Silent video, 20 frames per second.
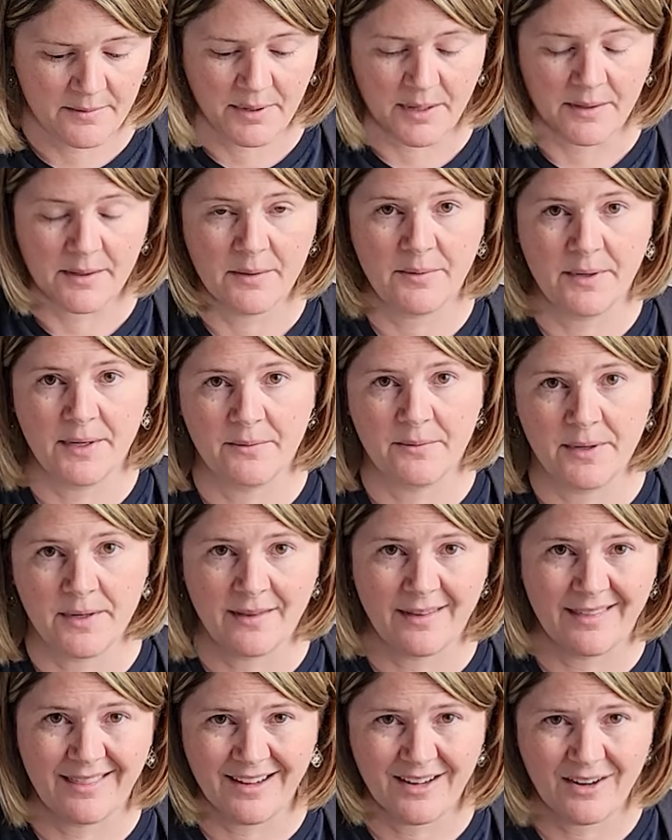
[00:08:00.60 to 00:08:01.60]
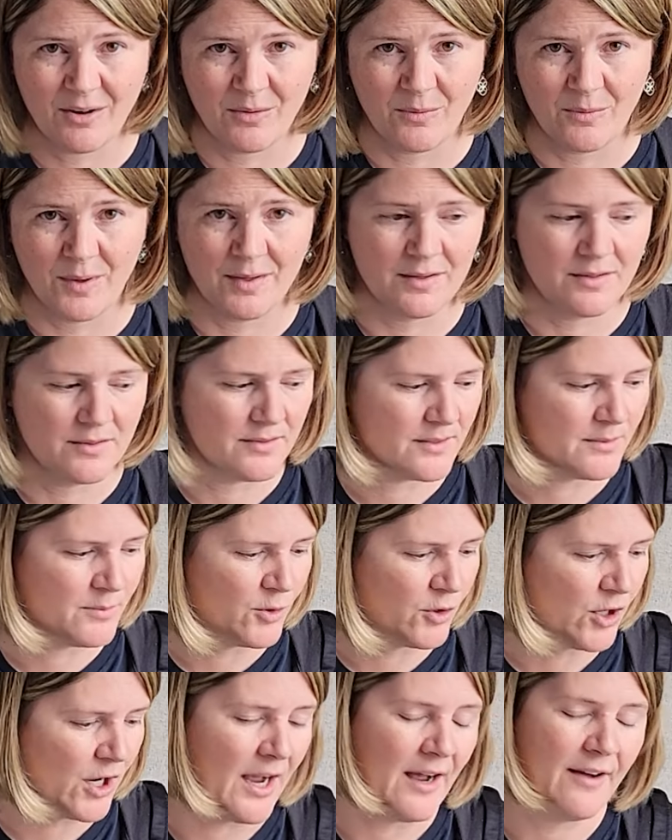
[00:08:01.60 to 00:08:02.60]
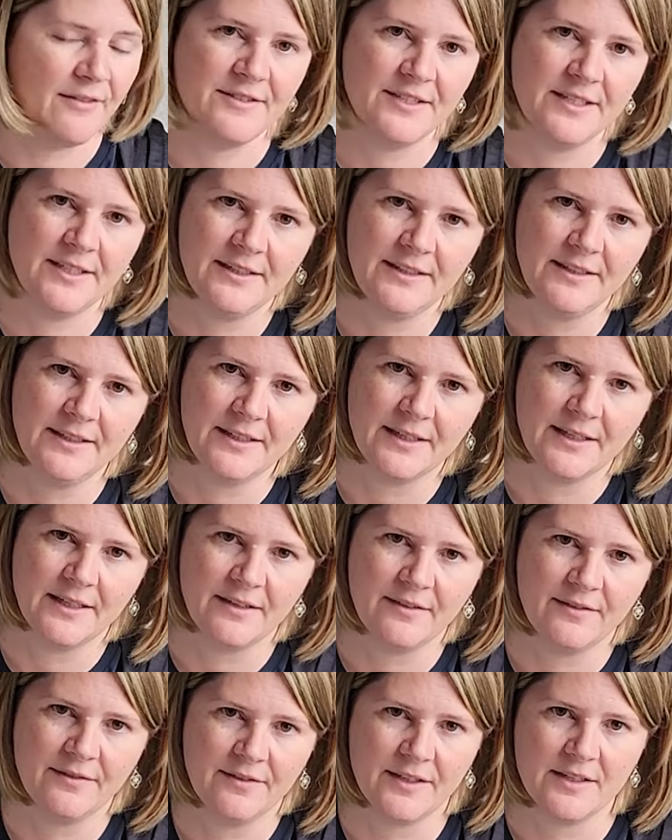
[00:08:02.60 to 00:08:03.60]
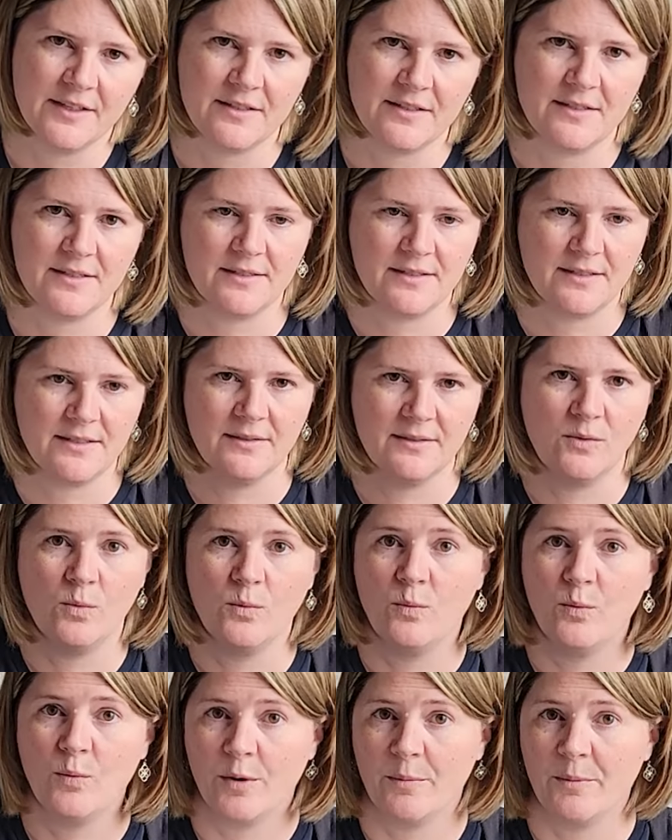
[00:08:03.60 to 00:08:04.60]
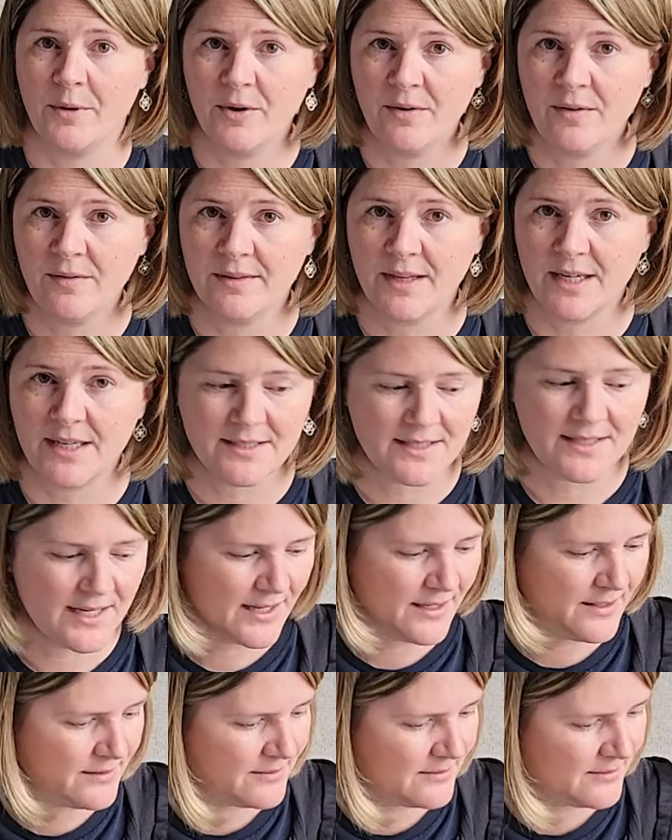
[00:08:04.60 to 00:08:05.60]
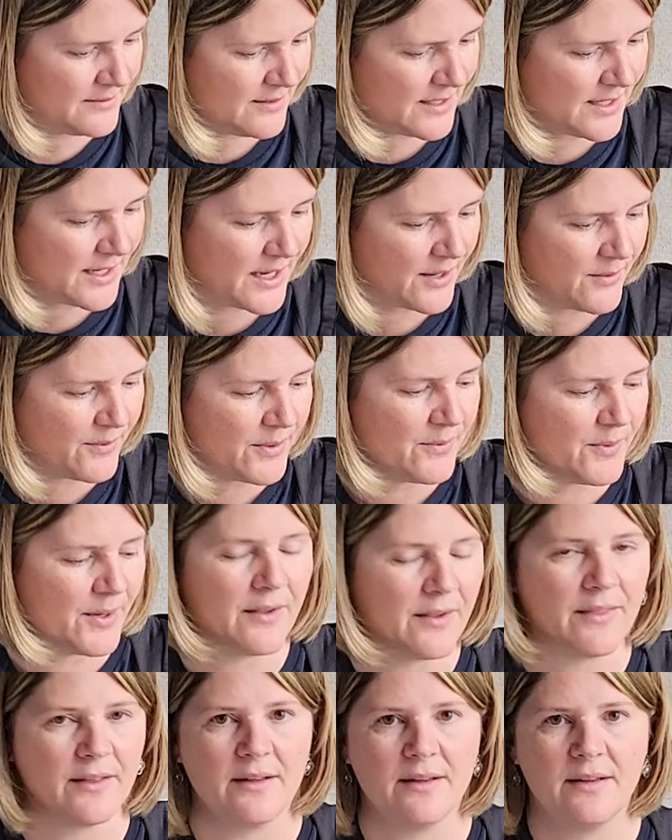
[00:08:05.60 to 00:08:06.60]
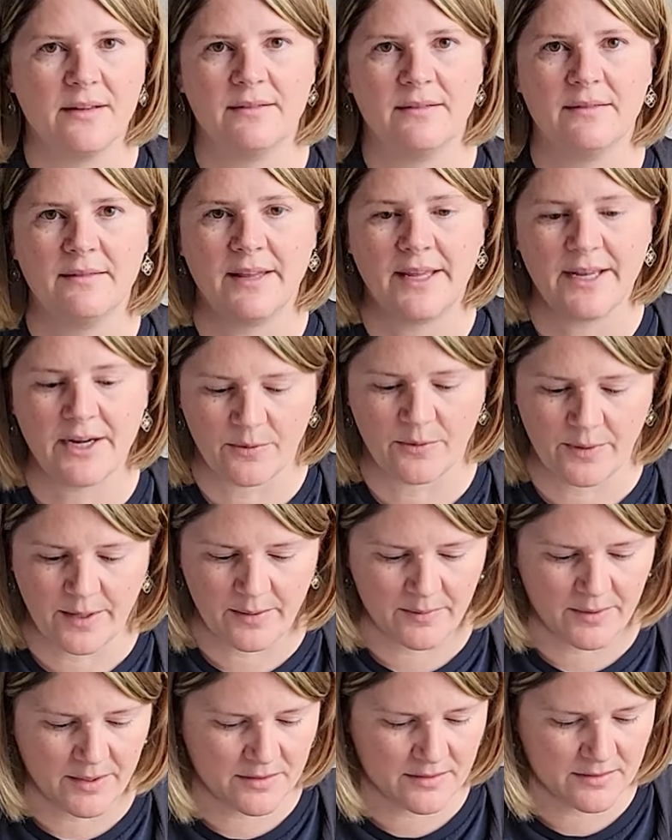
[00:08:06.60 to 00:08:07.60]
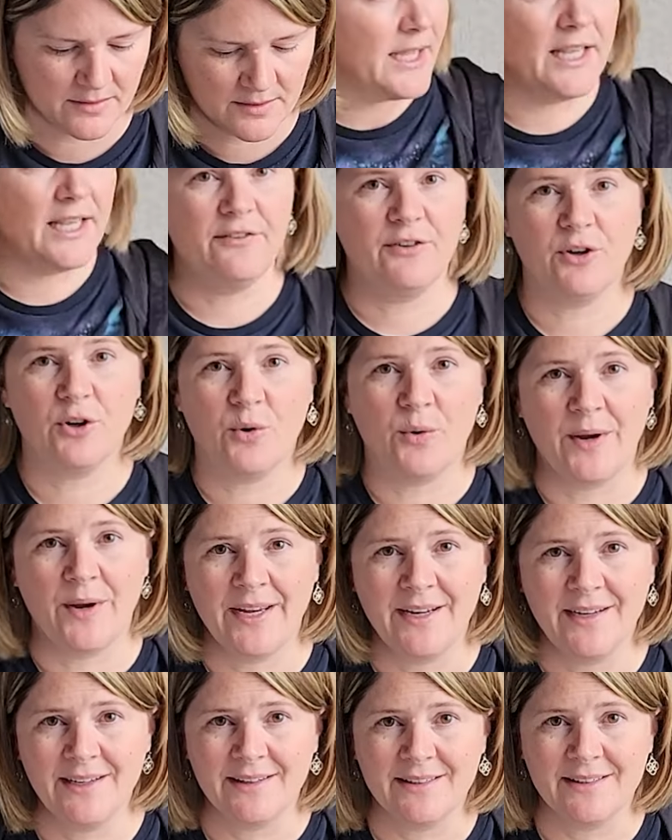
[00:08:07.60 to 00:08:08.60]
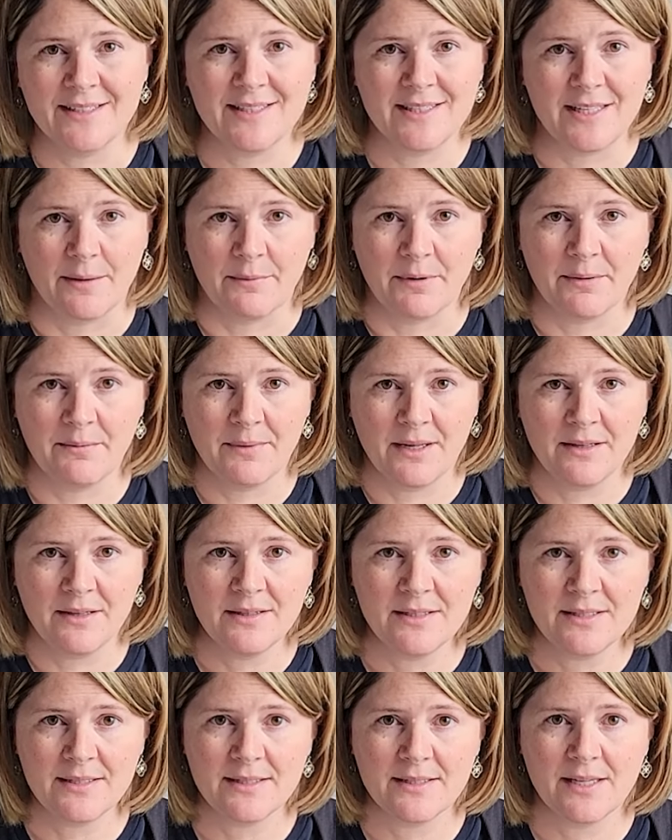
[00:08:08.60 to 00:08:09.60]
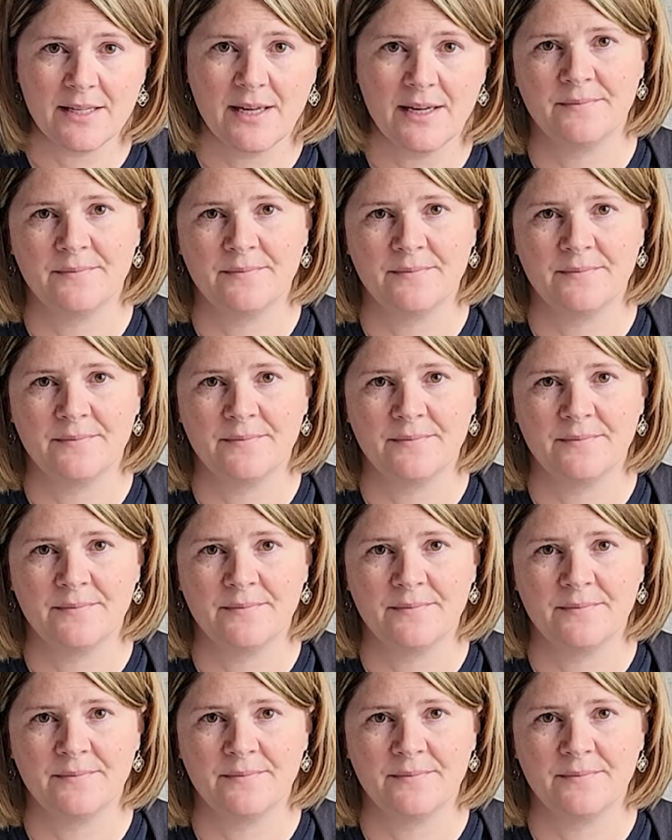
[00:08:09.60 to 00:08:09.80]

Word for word: probably want to wear the thicker ones more often. And if it's warmer that day, I would wear the lighter weight ones. If you're going in the summer months,